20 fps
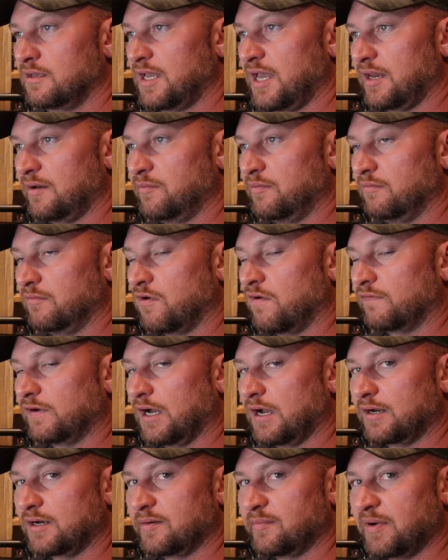had
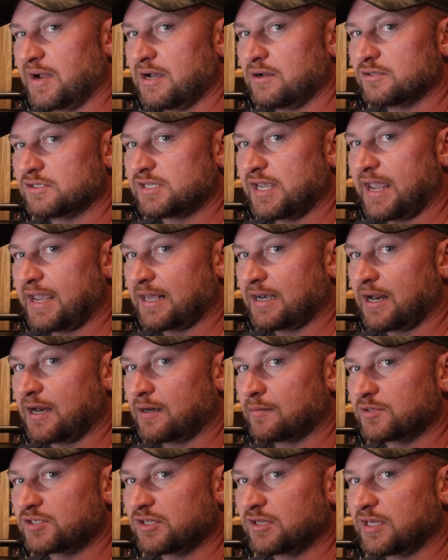over 100 pounds hanging on them,